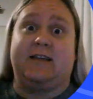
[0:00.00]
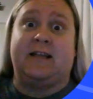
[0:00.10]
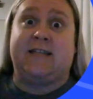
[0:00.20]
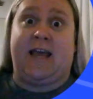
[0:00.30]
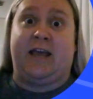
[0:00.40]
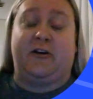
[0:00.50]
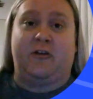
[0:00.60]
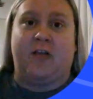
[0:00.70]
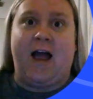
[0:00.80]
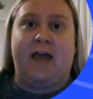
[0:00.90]
a day in
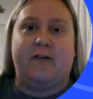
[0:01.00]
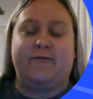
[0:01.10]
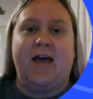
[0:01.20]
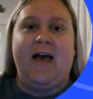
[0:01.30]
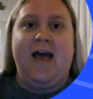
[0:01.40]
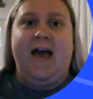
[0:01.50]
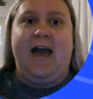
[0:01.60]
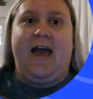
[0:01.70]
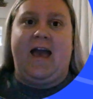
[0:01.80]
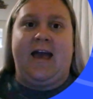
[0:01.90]
your life,
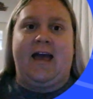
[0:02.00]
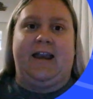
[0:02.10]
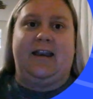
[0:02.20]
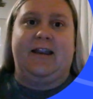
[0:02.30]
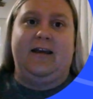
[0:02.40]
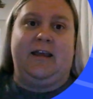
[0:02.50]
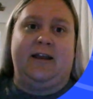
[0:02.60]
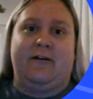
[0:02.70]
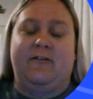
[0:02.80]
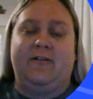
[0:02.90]
and
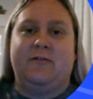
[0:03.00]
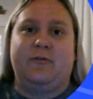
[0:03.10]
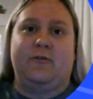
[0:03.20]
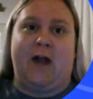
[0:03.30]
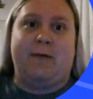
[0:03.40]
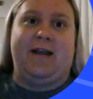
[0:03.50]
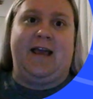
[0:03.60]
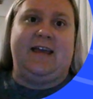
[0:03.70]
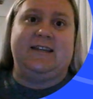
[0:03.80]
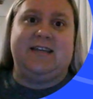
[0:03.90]
grab an
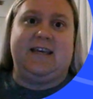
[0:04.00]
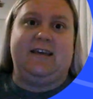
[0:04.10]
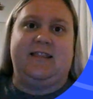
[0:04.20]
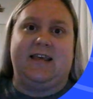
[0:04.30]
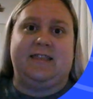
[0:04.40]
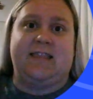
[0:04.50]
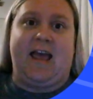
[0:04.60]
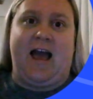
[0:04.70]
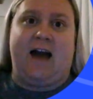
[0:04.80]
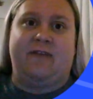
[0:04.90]
AED that
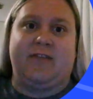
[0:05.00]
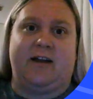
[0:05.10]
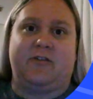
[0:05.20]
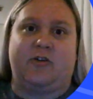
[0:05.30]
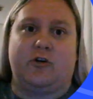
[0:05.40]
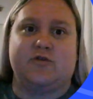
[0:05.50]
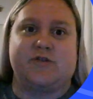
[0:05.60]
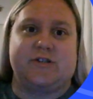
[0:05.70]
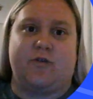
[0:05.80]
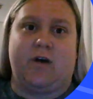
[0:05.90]
they have there at the
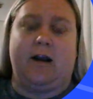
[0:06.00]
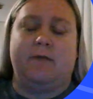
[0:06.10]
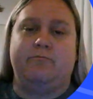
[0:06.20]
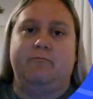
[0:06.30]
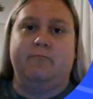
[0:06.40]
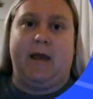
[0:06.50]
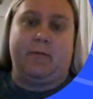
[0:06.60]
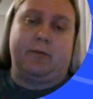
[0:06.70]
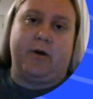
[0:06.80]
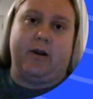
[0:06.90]
grocery store and be
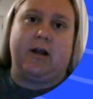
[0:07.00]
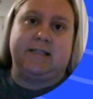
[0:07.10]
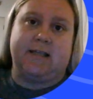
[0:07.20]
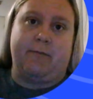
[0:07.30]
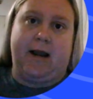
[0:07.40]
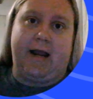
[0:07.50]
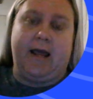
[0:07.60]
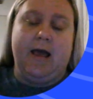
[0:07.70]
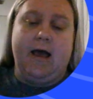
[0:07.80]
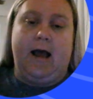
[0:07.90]
able to put it on somebody.